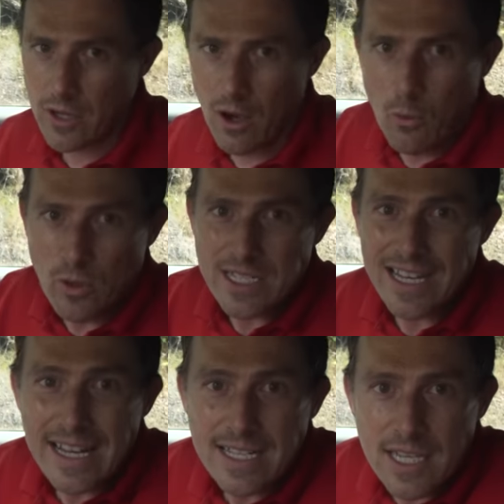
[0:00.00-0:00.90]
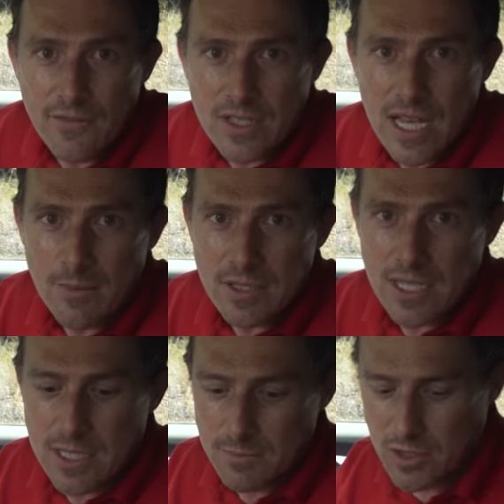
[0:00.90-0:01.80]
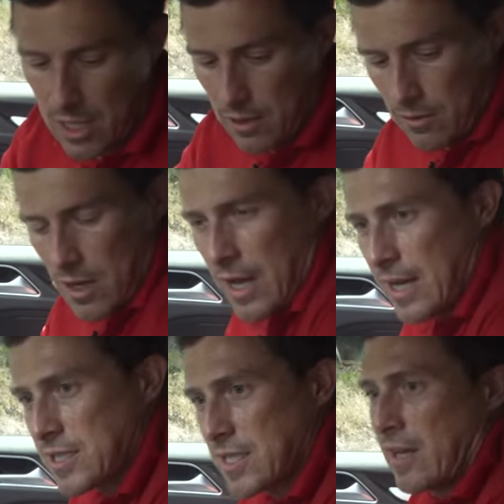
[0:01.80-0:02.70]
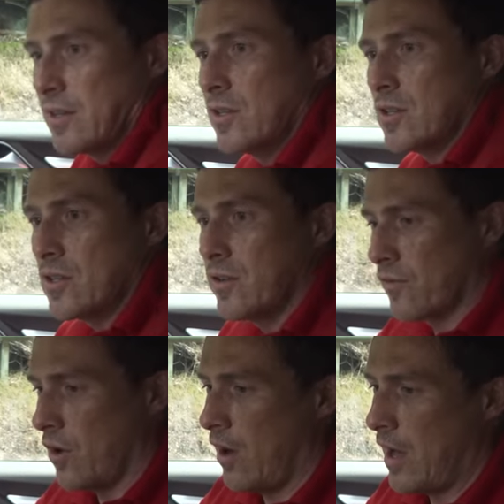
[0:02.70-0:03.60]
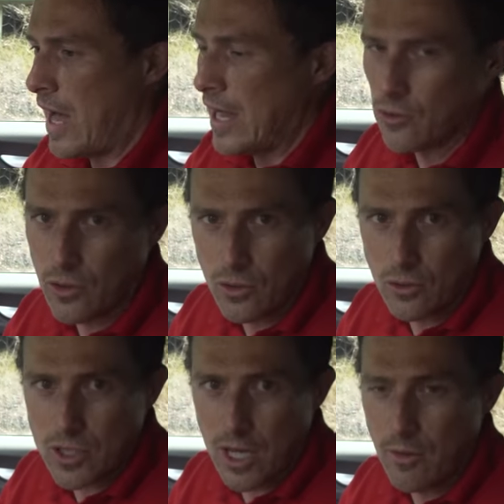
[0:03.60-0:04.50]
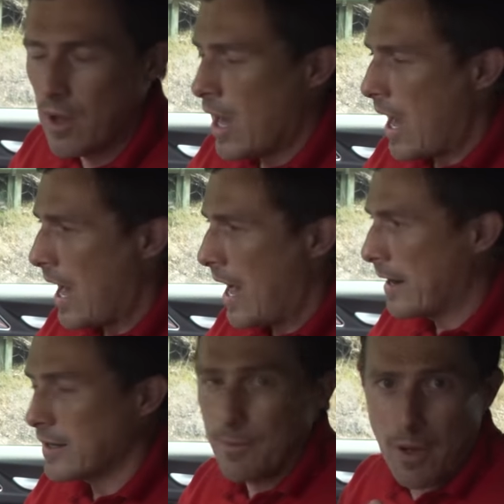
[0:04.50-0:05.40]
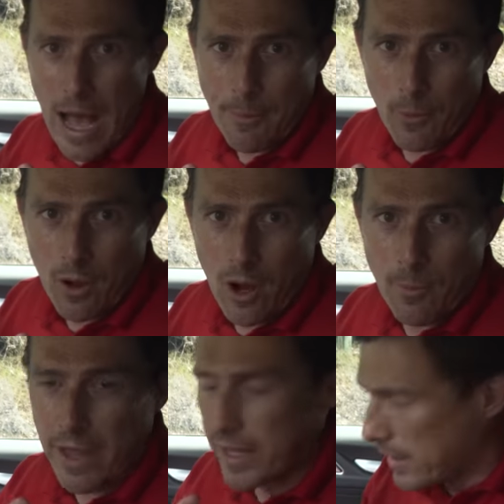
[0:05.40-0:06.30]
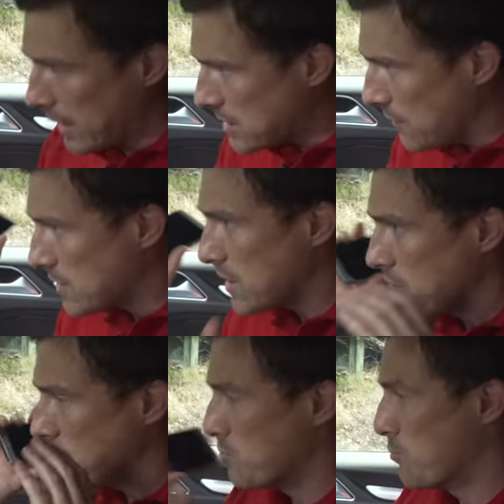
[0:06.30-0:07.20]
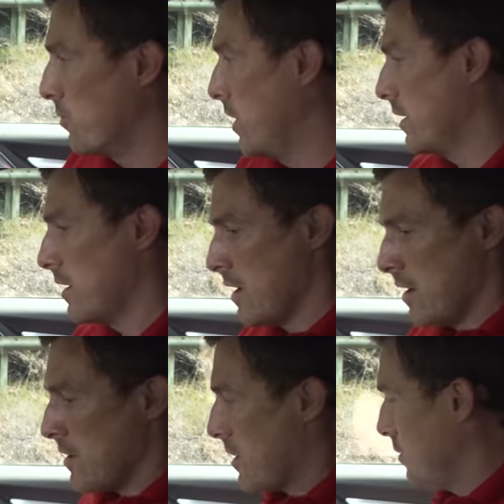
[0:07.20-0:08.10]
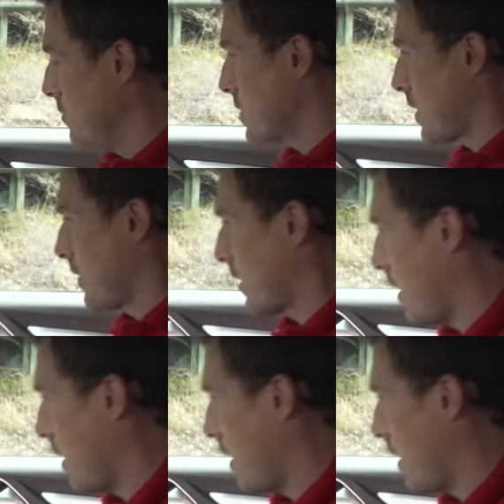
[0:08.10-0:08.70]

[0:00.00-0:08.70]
the car with its latest infotainment system. So as standard, you've got Android Auto and Apple CarPlay connectivity, which is brilliant. You can also get the